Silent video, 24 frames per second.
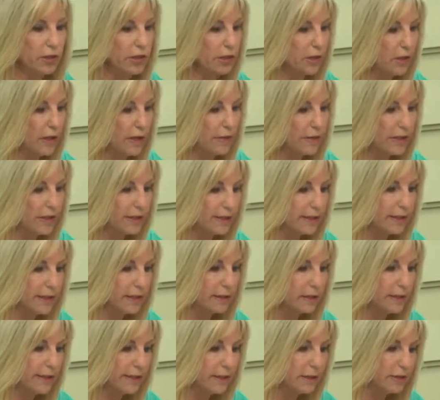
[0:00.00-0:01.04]
I want to see a
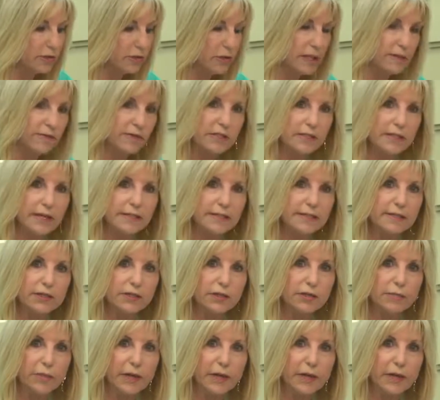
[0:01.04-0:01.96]
legal driver's license or a